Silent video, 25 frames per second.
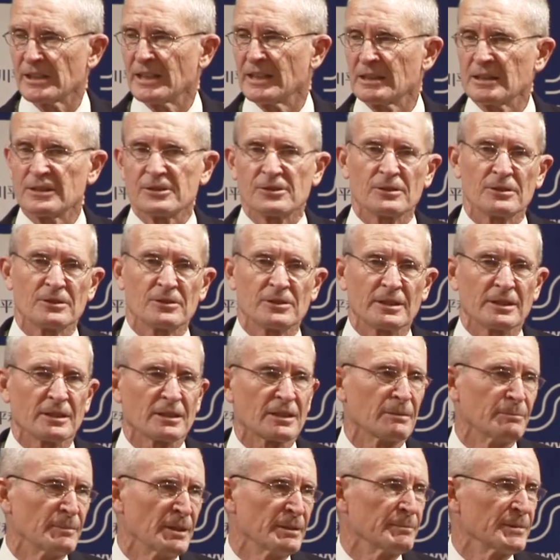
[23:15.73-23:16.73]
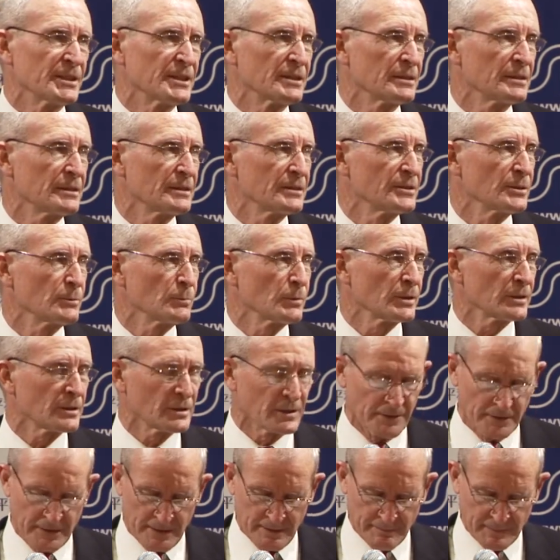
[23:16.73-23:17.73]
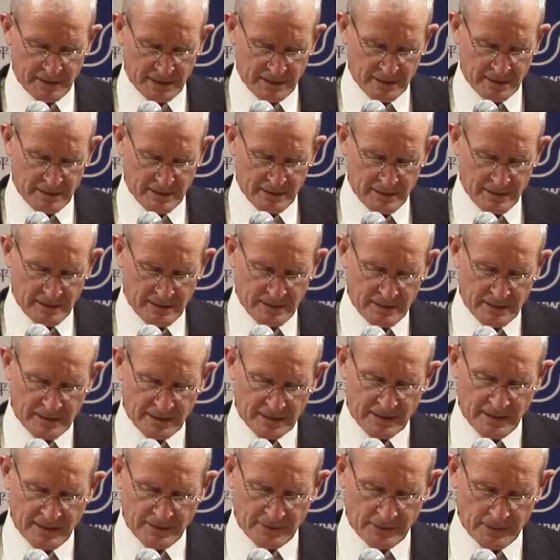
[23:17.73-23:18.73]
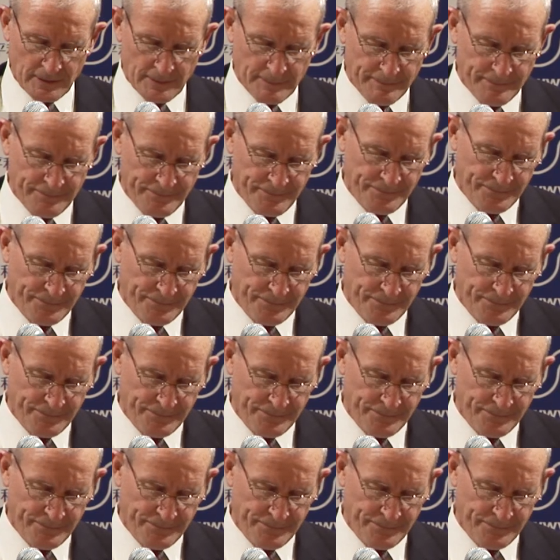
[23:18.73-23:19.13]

challenges and a commitment to work on them together.